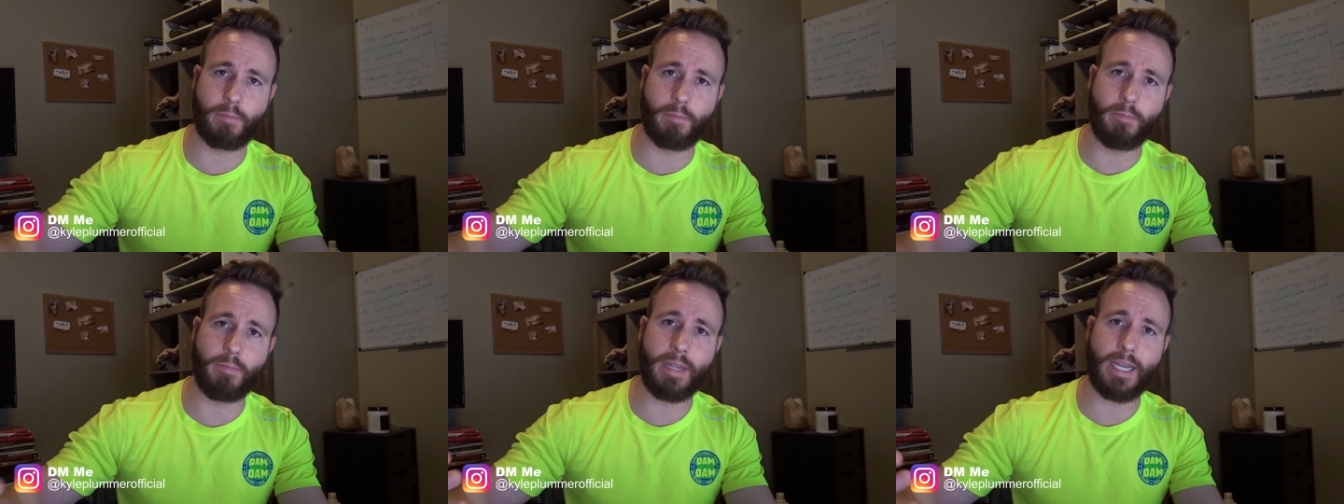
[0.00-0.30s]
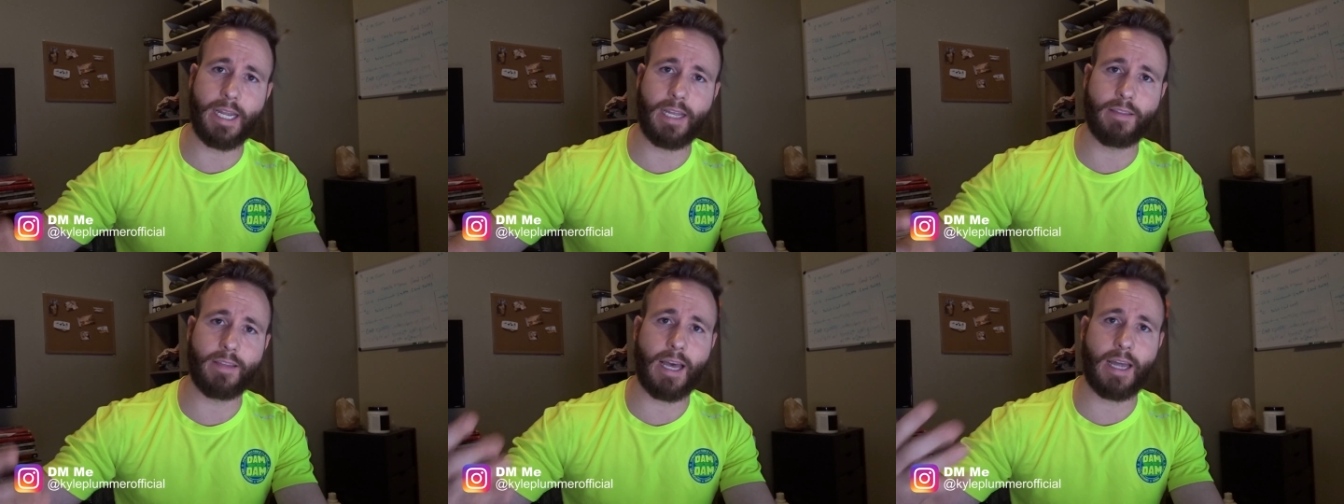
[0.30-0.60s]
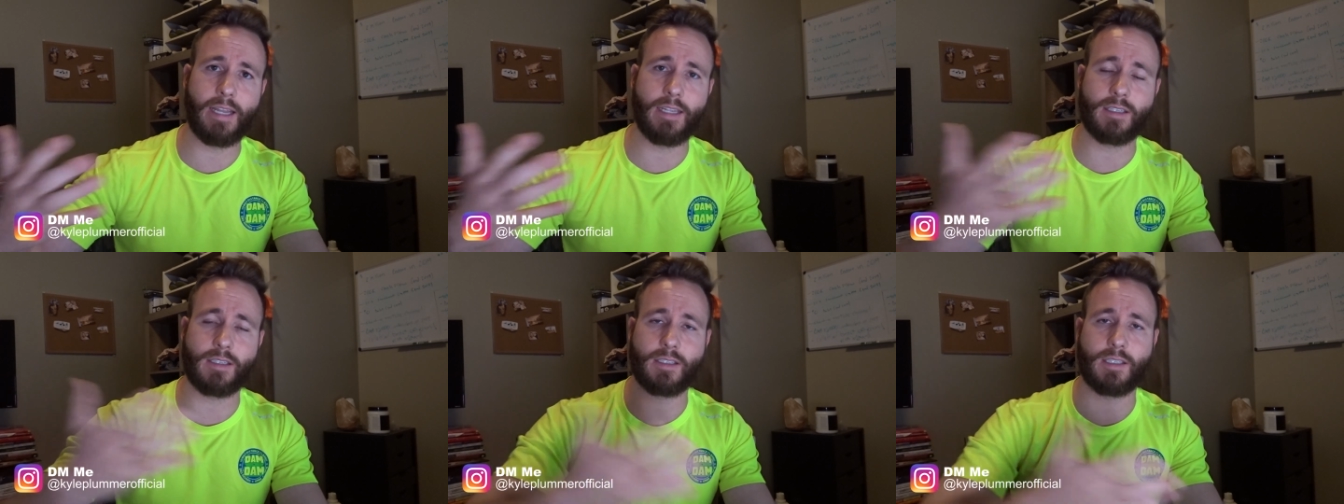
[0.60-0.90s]
meaning
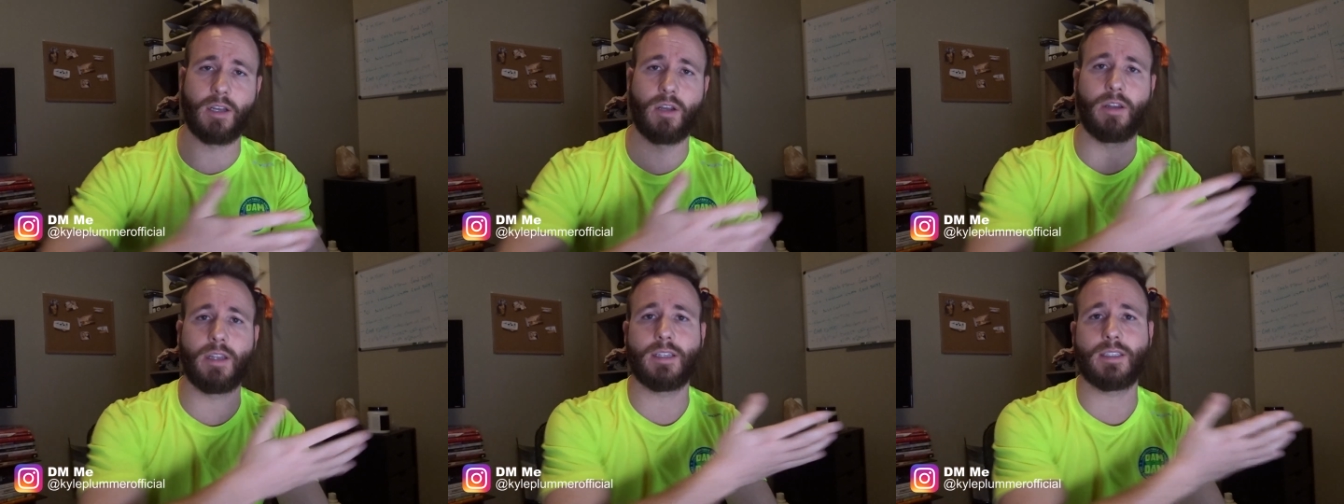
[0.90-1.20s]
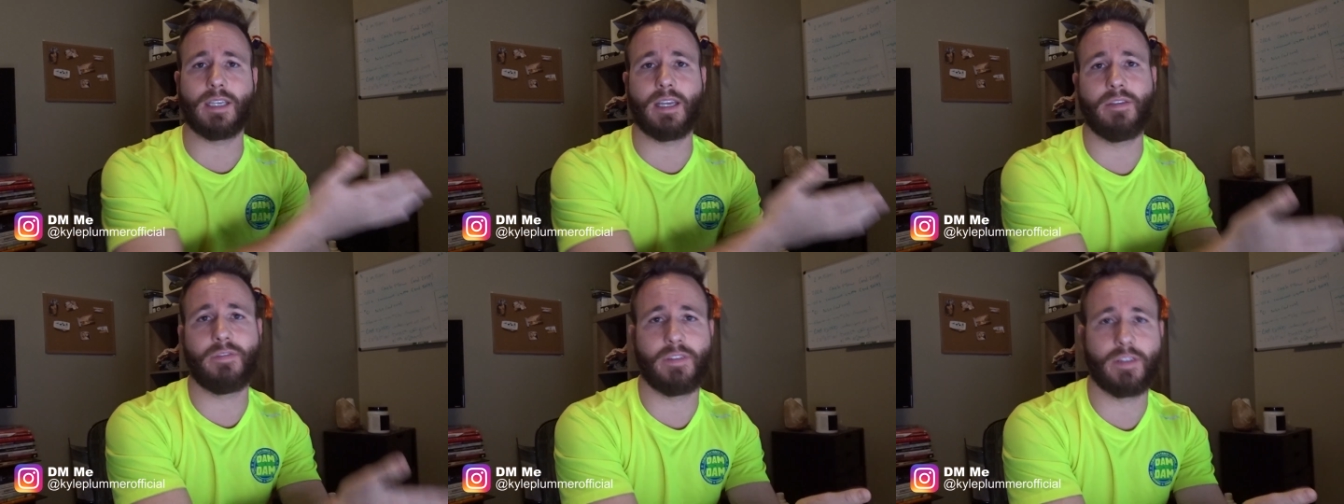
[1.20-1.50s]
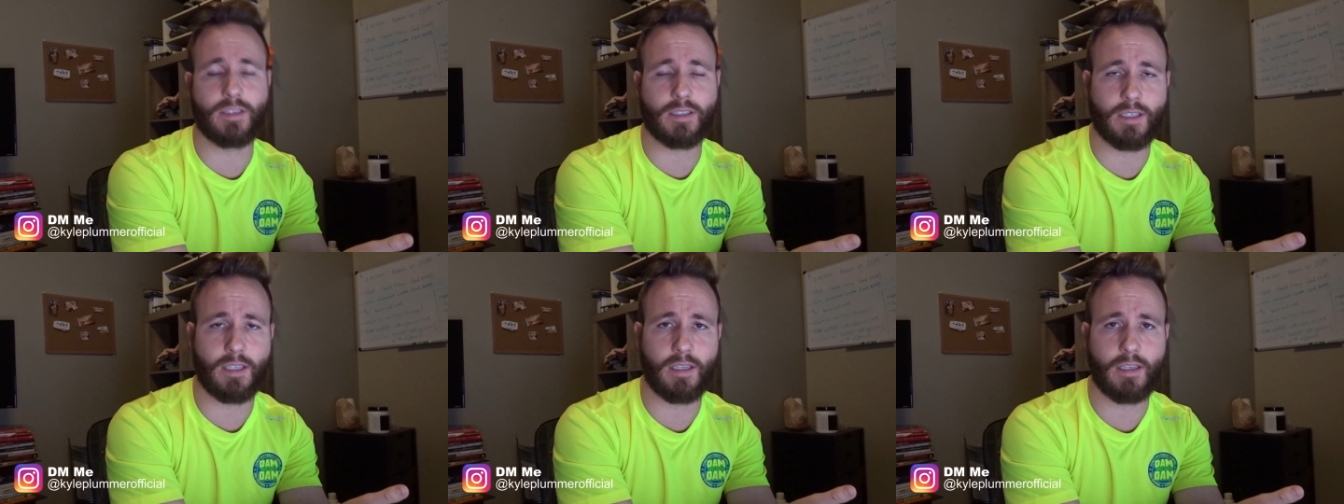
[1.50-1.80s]
that it's still in its
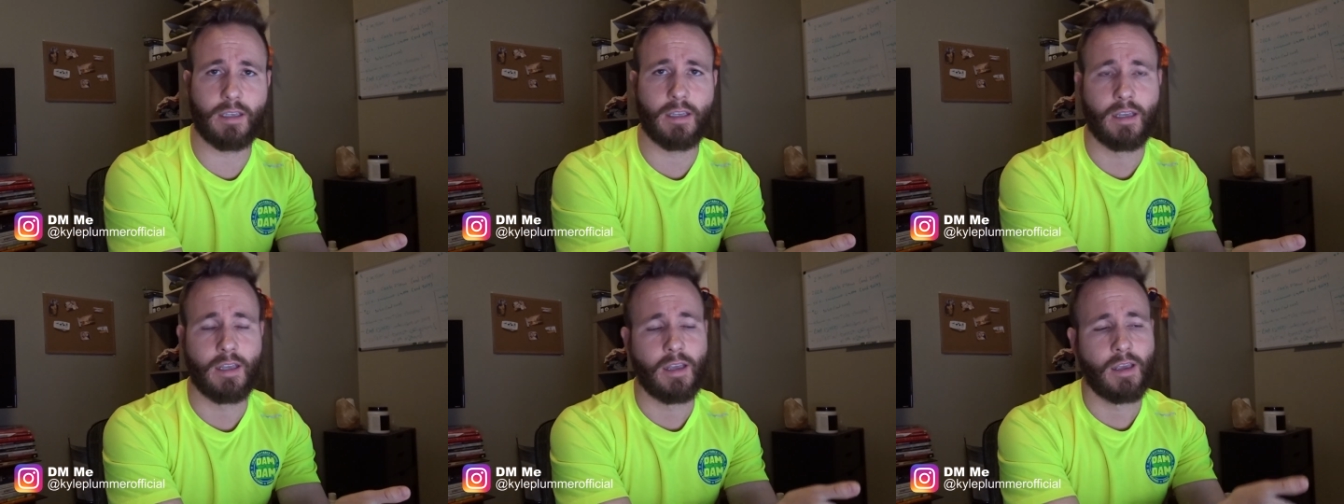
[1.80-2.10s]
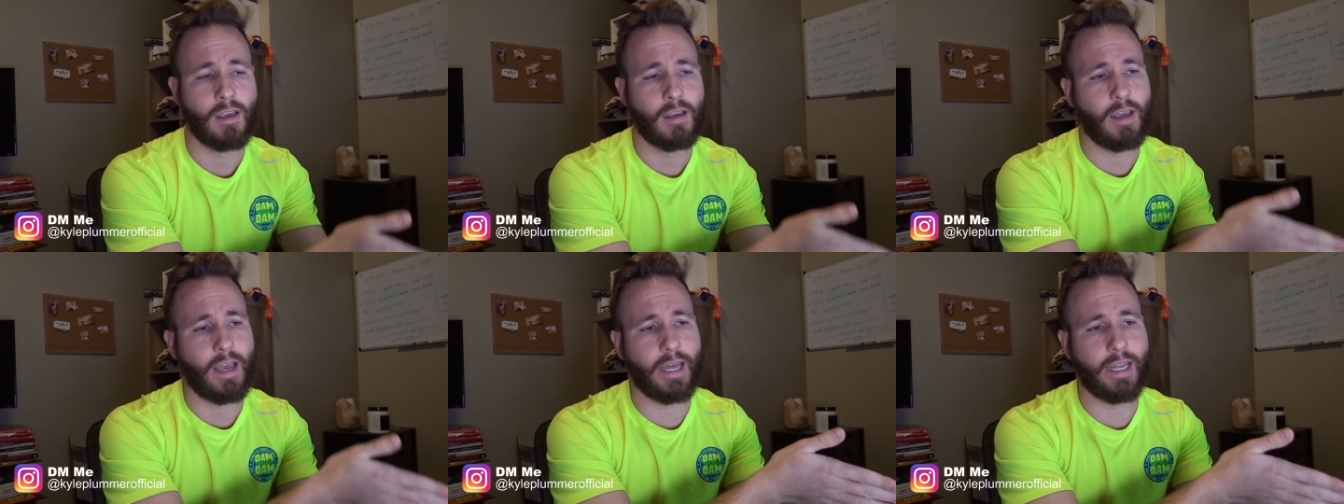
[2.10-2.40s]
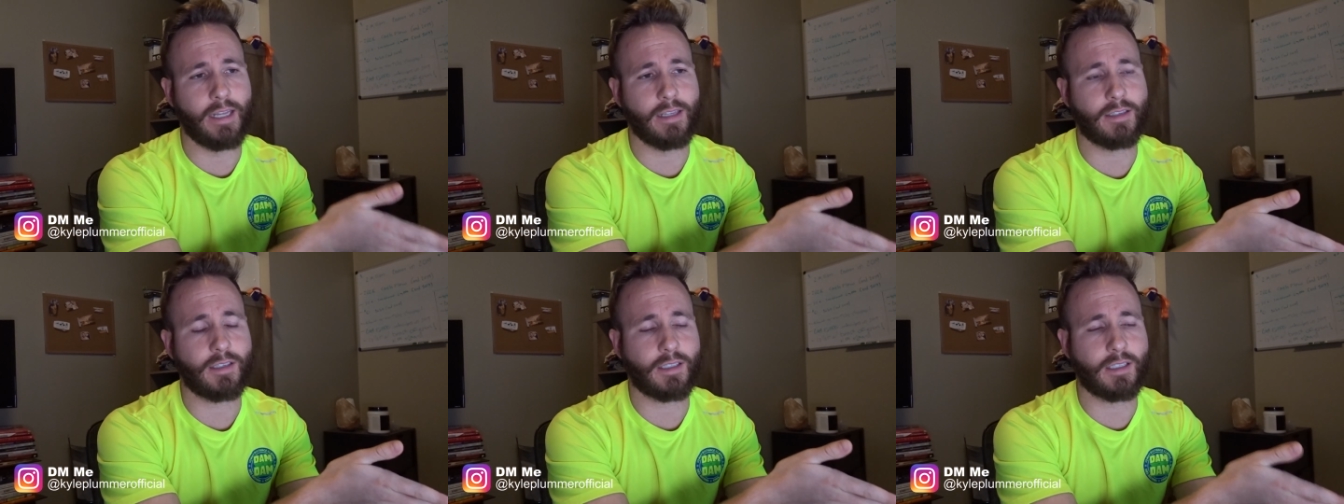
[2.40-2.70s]
infancy
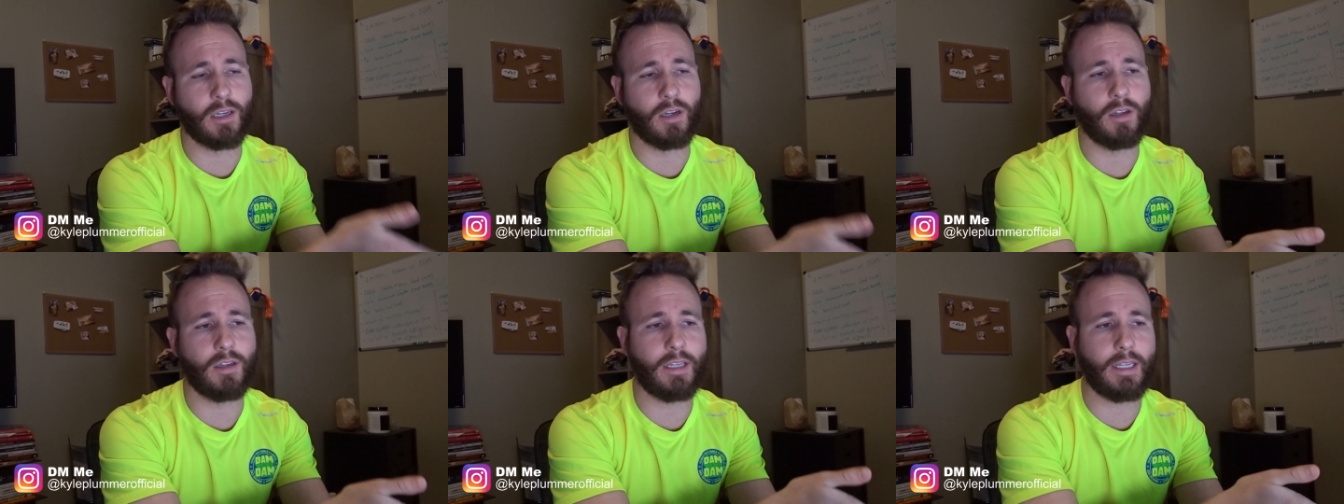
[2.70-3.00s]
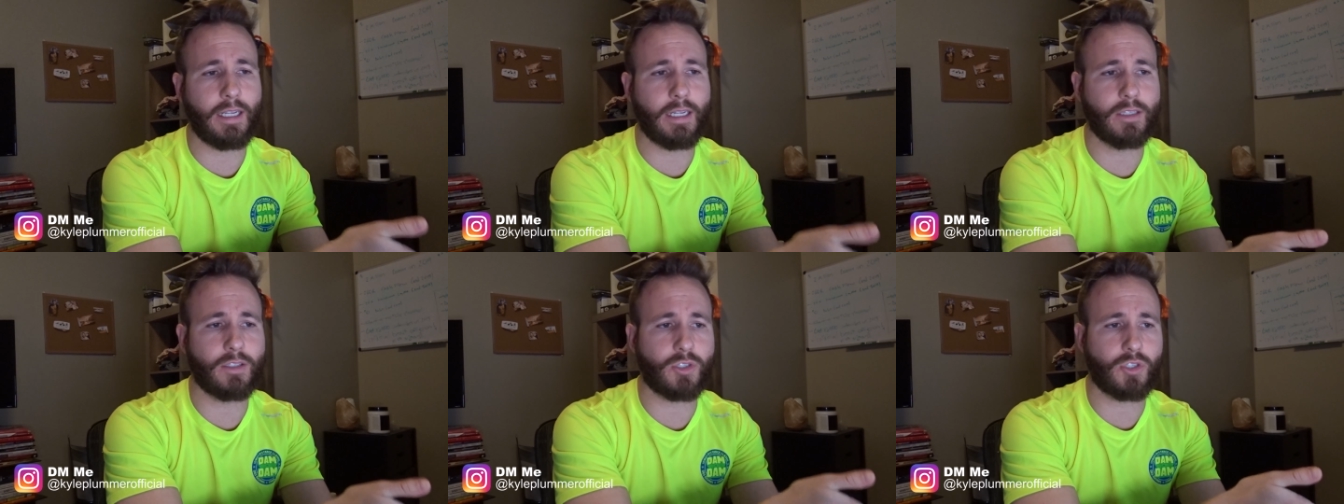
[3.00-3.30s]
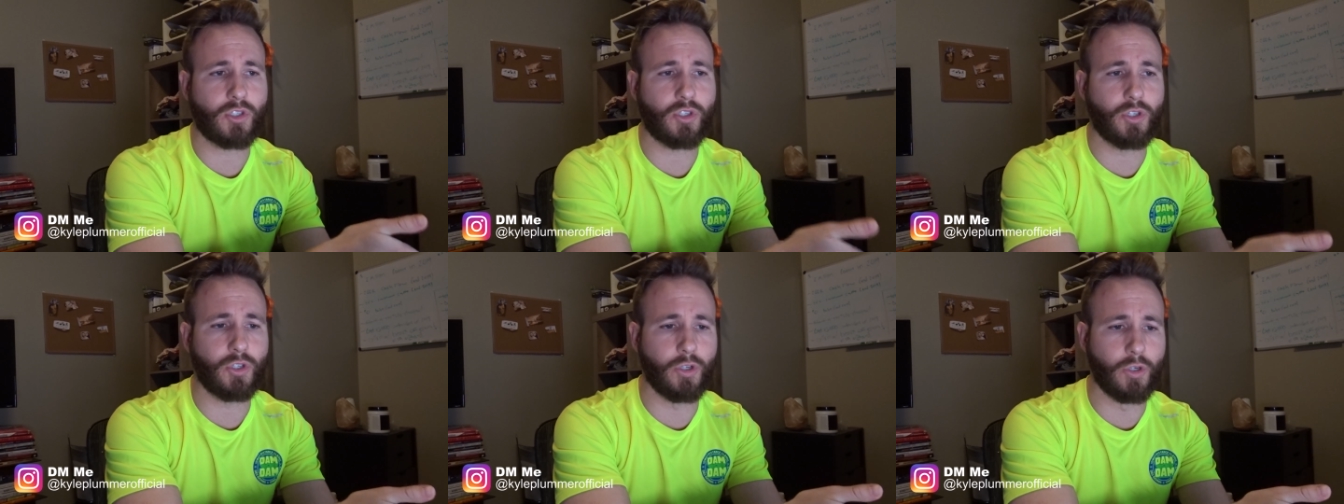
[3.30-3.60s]
and it still
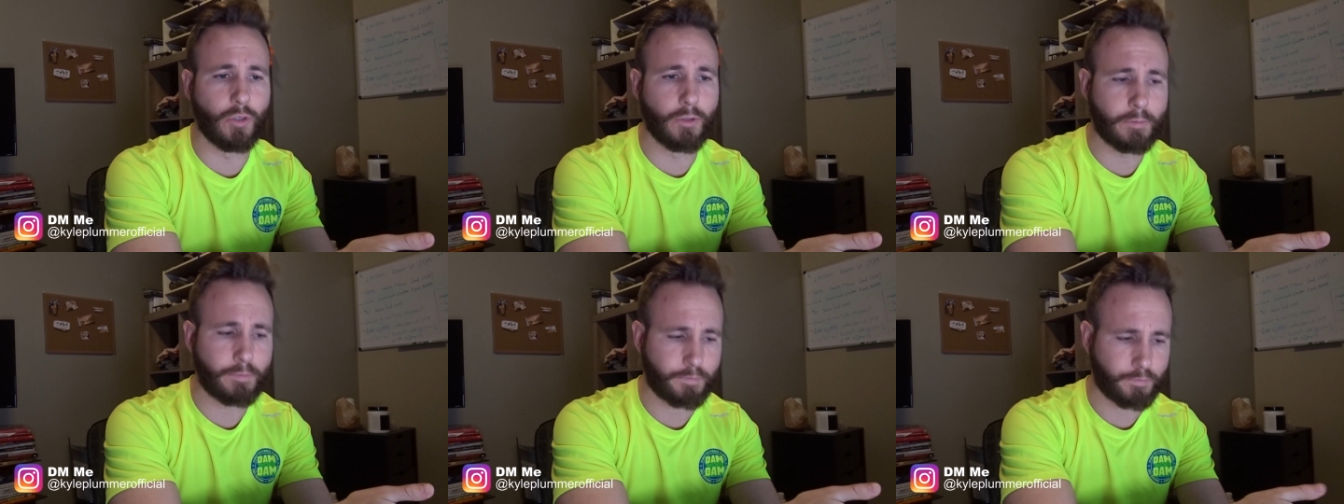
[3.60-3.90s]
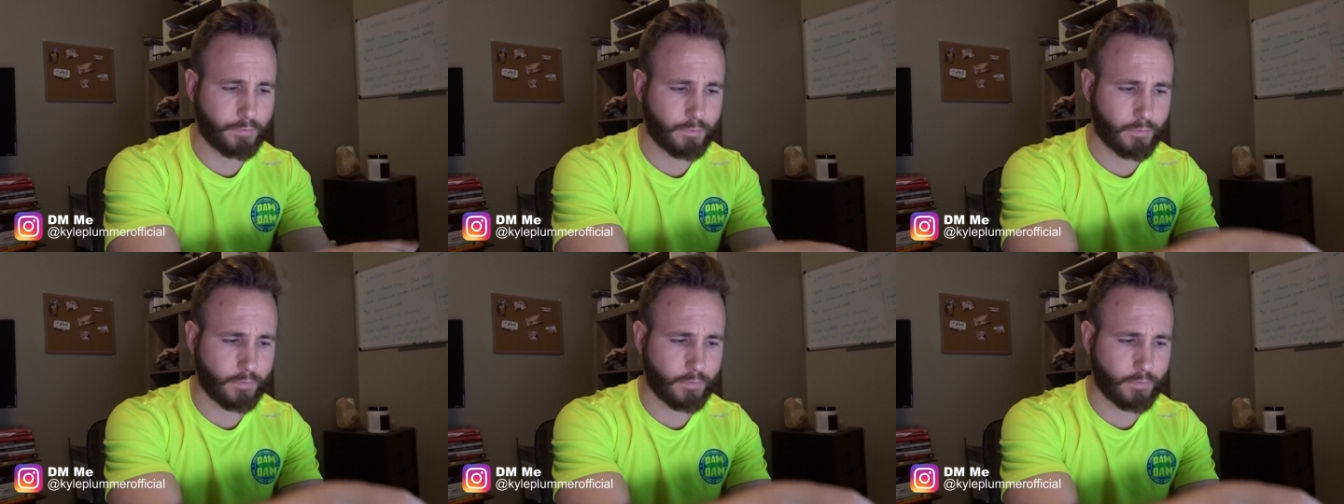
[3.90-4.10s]
needs to